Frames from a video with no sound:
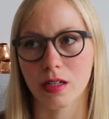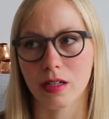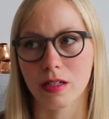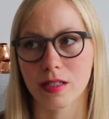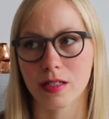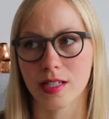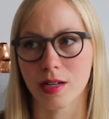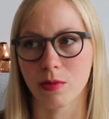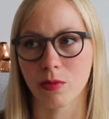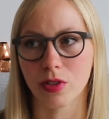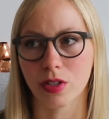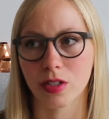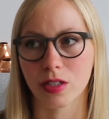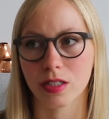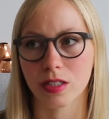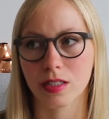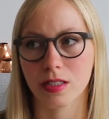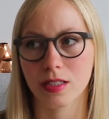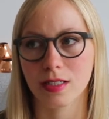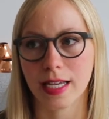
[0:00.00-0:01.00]
is somewhat
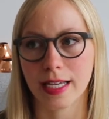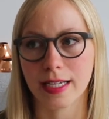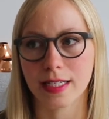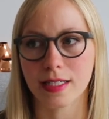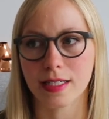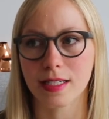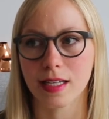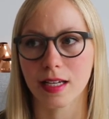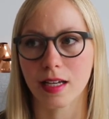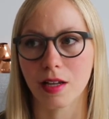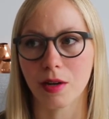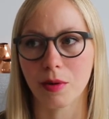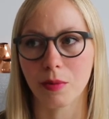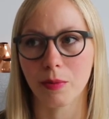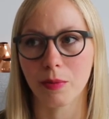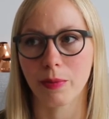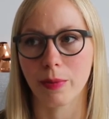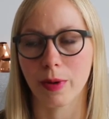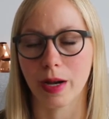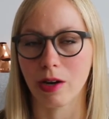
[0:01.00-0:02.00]
tainted
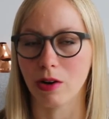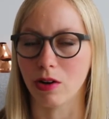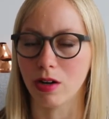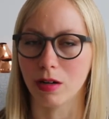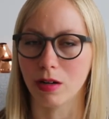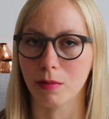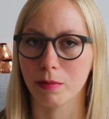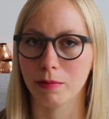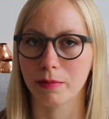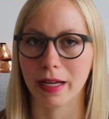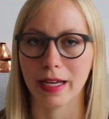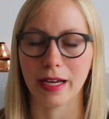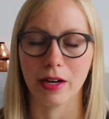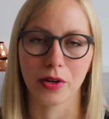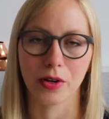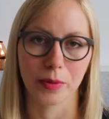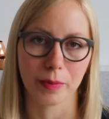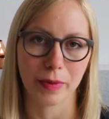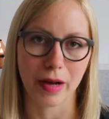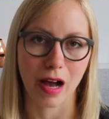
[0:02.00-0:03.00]
by
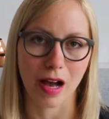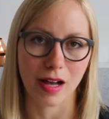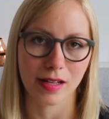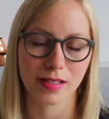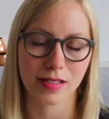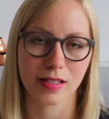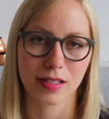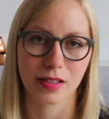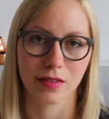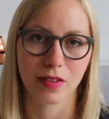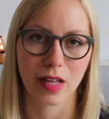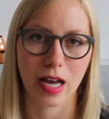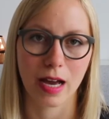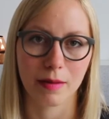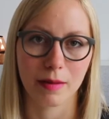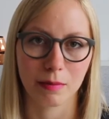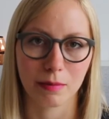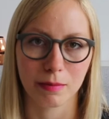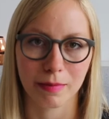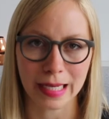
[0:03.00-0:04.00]
our past, if
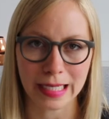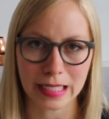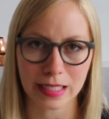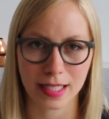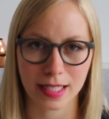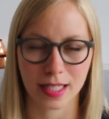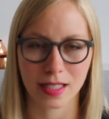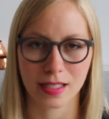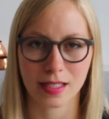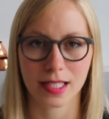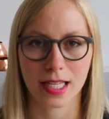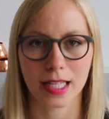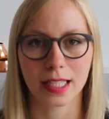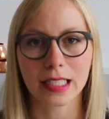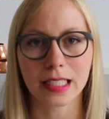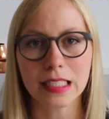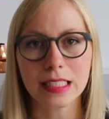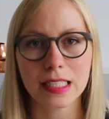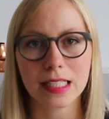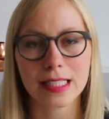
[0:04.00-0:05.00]
that makes sense. At
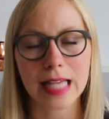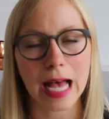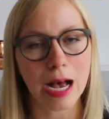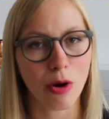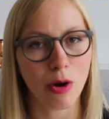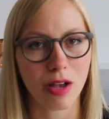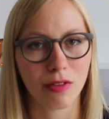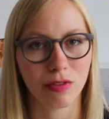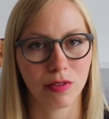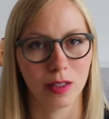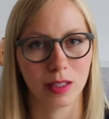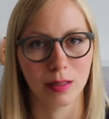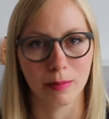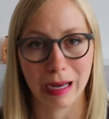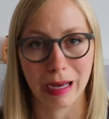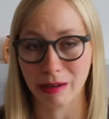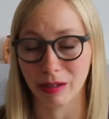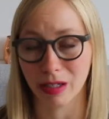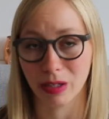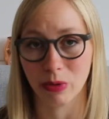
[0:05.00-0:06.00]
least that's how I feel
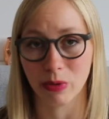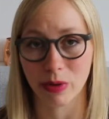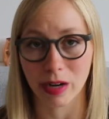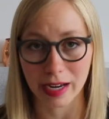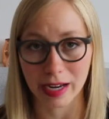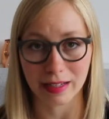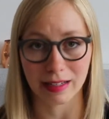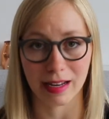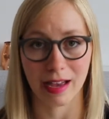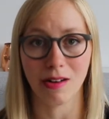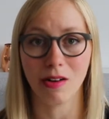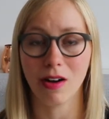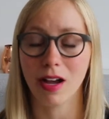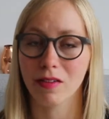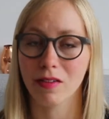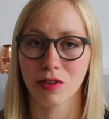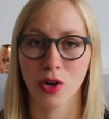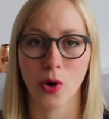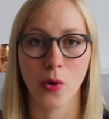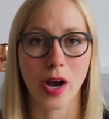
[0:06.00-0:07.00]
about it right now. I
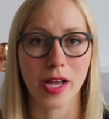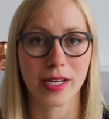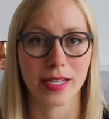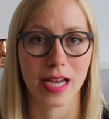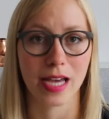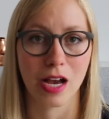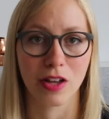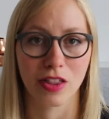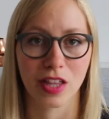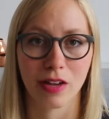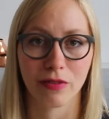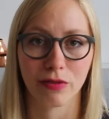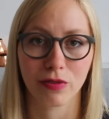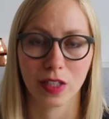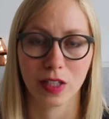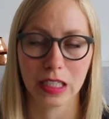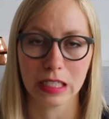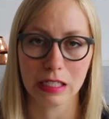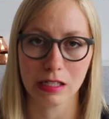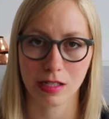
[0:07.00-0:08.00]
have no idea how that
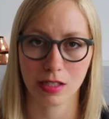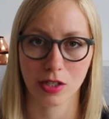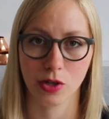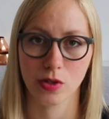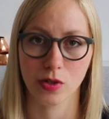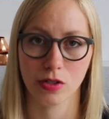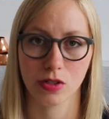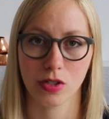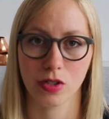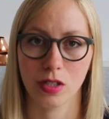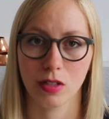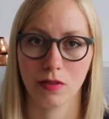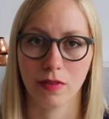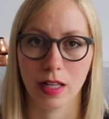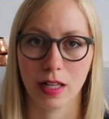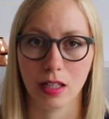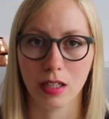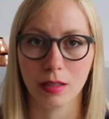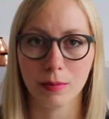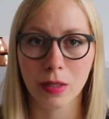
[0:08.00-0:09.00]
feeling is going to
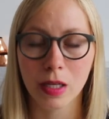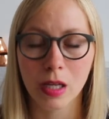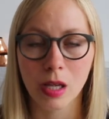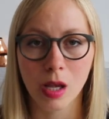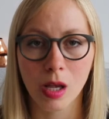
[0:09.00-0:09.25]
develop.